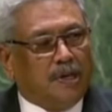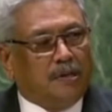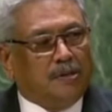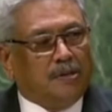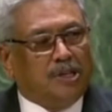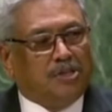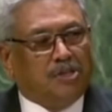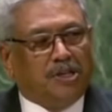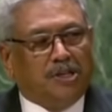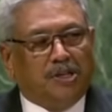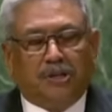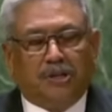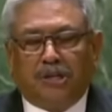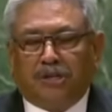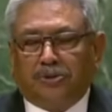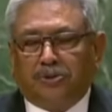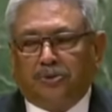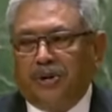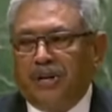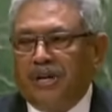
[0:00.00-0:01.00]
This
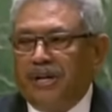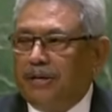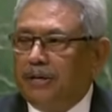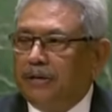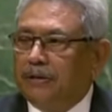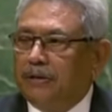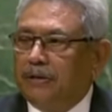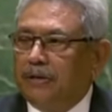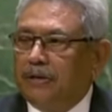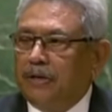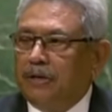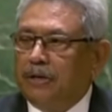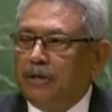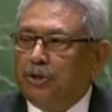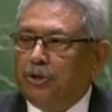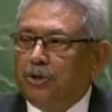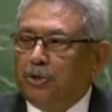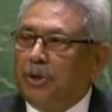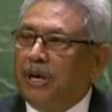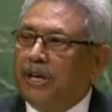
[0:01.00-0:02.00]
industry,
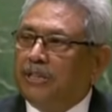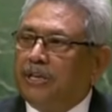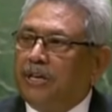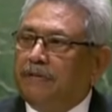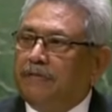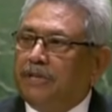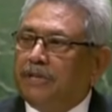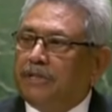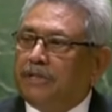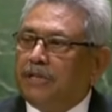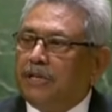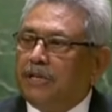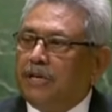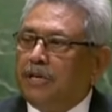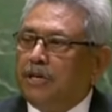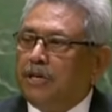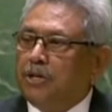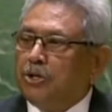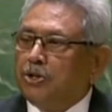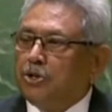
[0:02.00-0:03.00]
together with
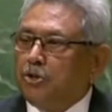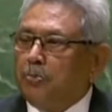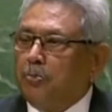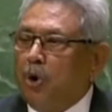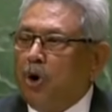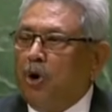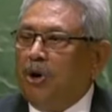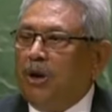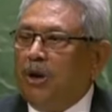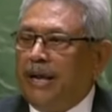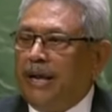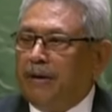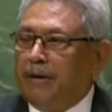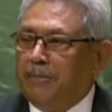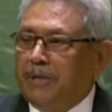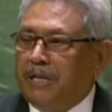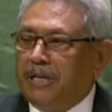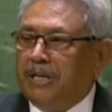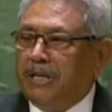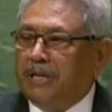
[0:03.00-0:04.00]
small
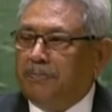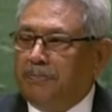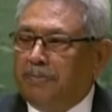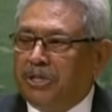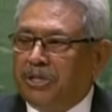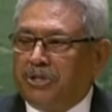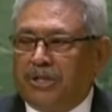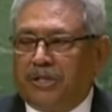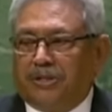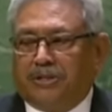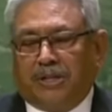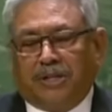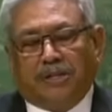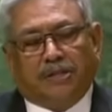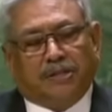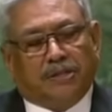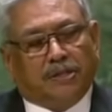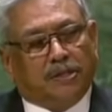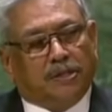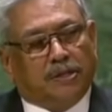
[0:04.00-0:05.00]
and medium
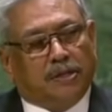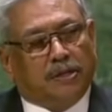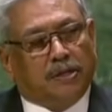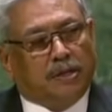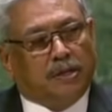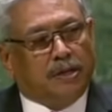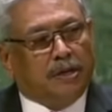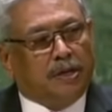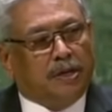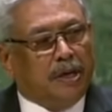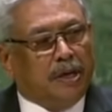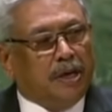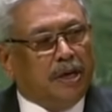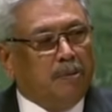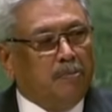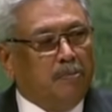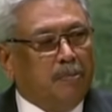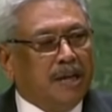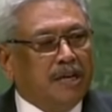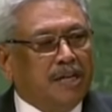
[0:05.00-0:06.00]
businesses
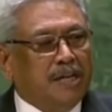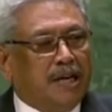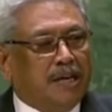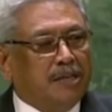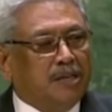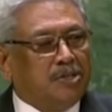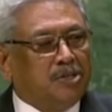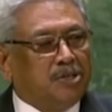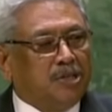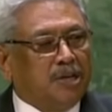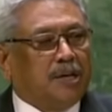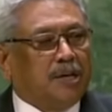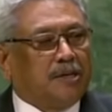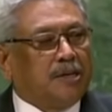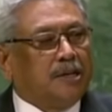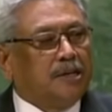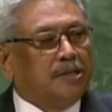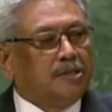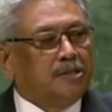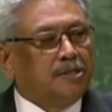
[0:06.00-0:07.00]
in many other
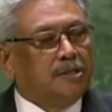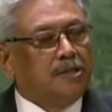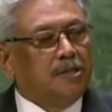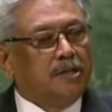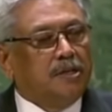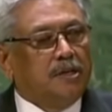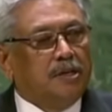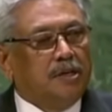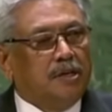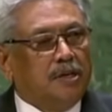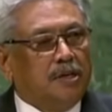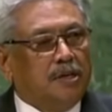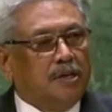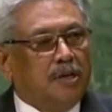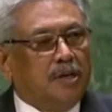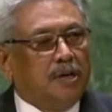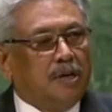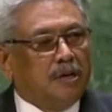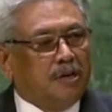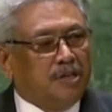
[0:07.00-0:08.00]
sectors,
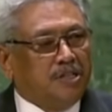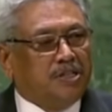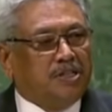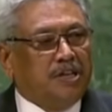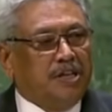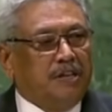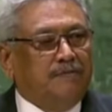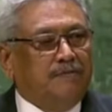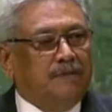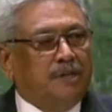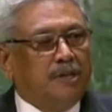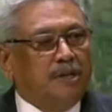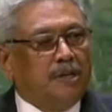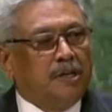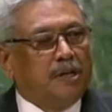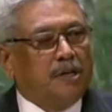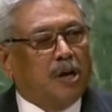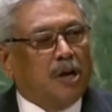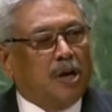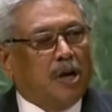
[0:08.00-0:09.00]
received
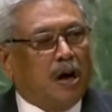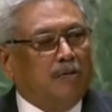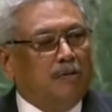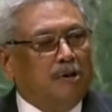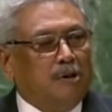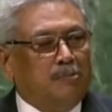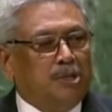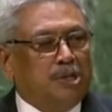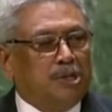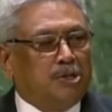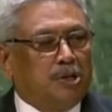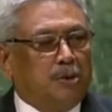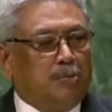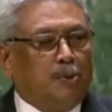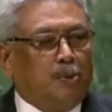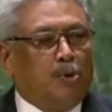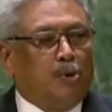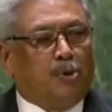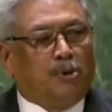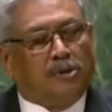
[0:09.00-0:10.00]
government
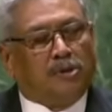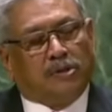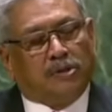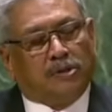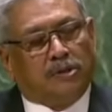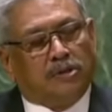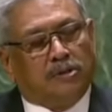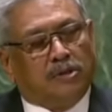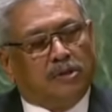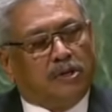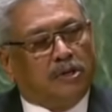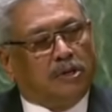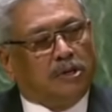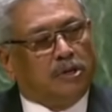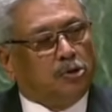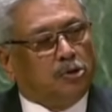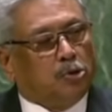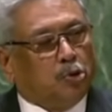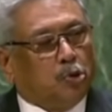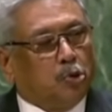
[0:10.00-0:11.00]
support
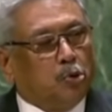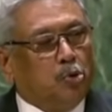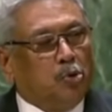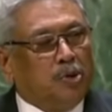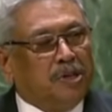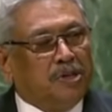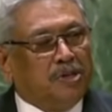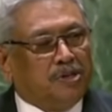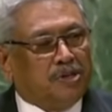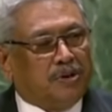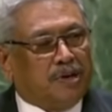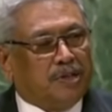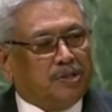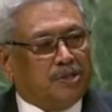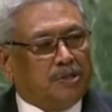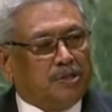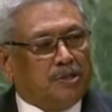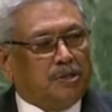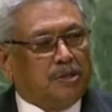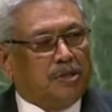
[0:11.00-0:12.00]
through
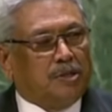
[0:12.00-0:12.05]
interest